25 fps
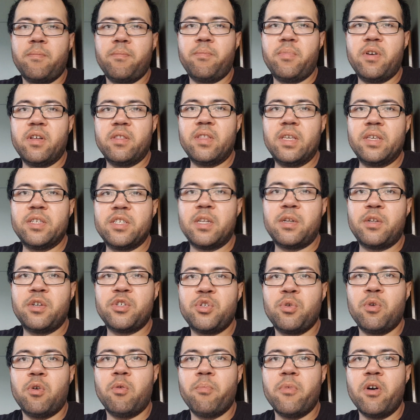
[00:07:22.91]
but there's
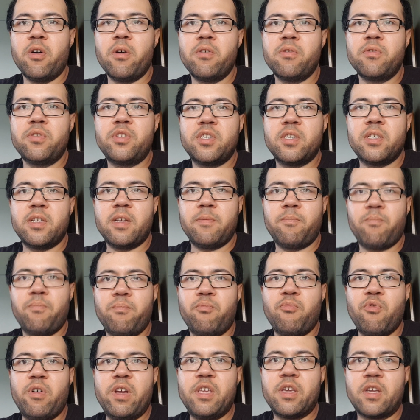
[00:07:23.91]
additional modes
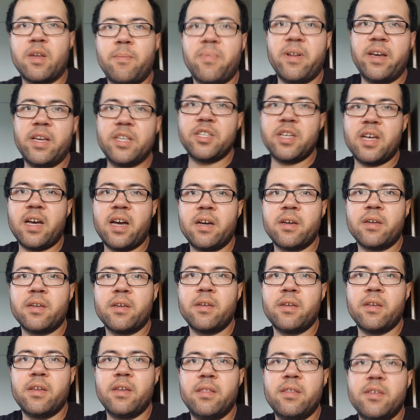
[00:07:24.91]
where you can play as Hunk
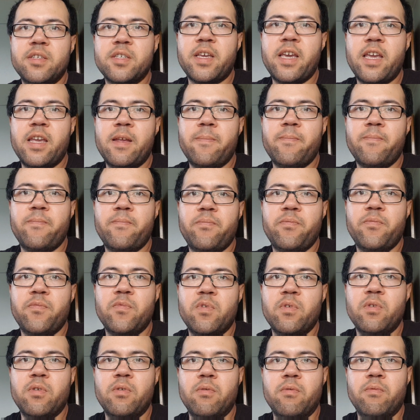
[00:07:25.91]
in this game.
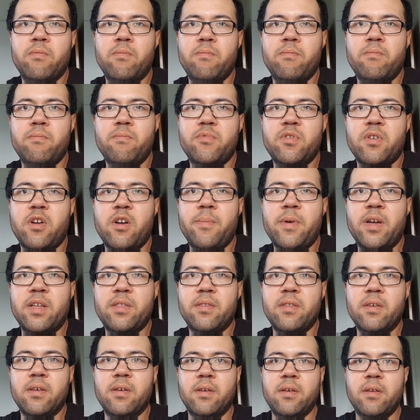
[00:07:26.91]
Ooh, sorry
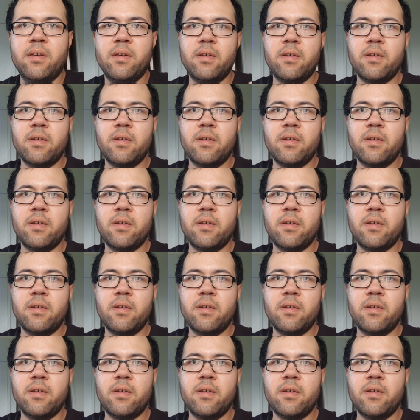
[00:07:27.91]
about the